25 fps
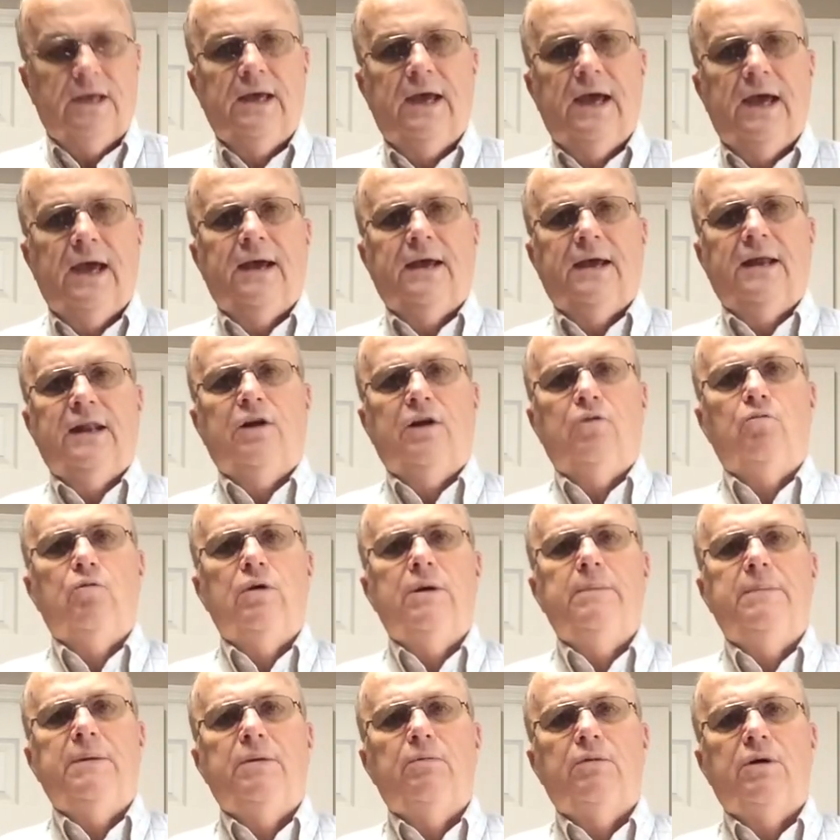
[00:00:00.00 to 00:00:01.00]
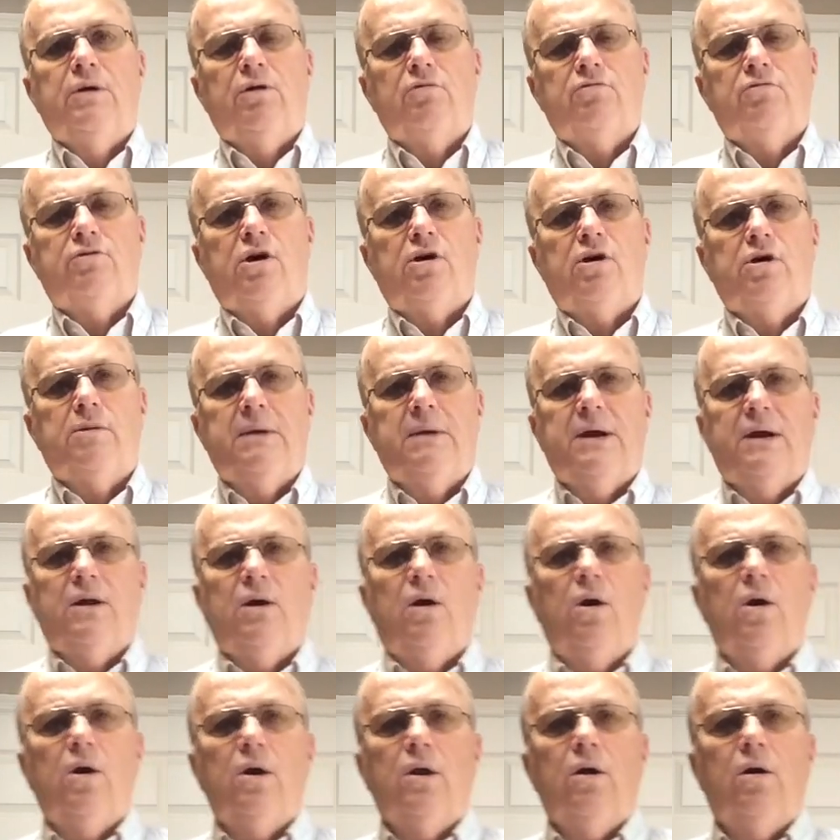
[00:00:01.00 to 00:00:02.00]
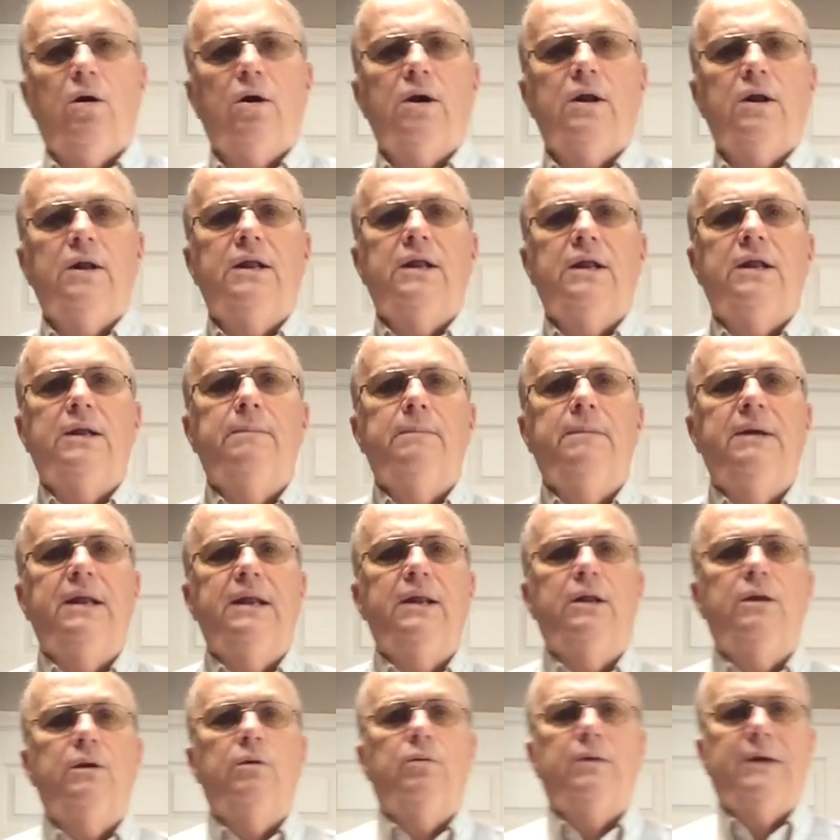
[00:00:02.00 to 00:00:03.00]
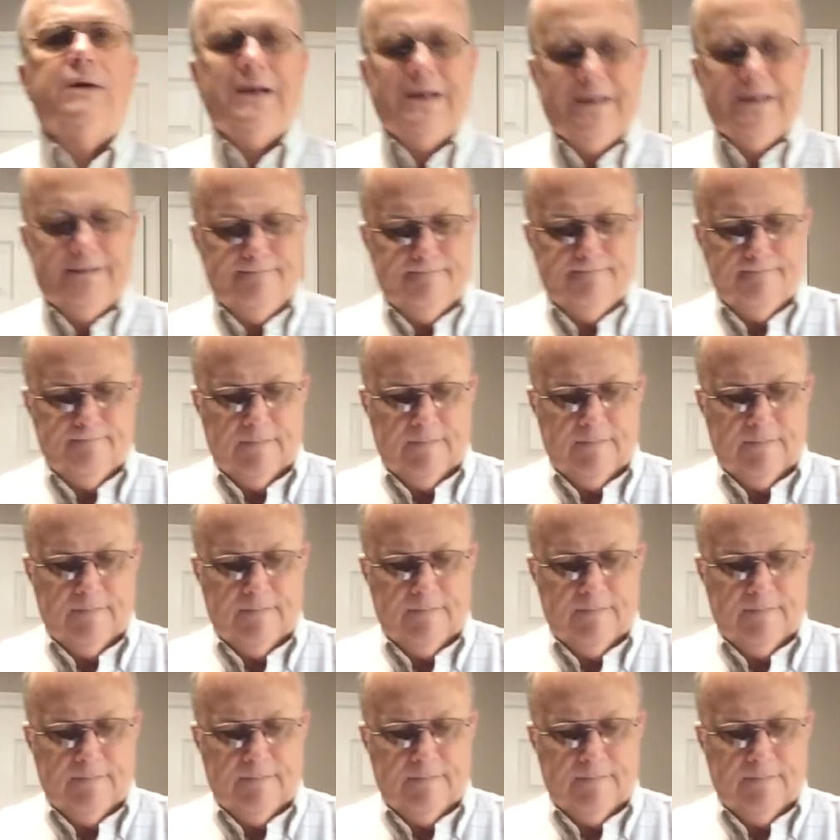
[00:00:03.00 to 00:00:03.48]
Hang in there with me. We're going to talk about hard-hearted in a minute, okay?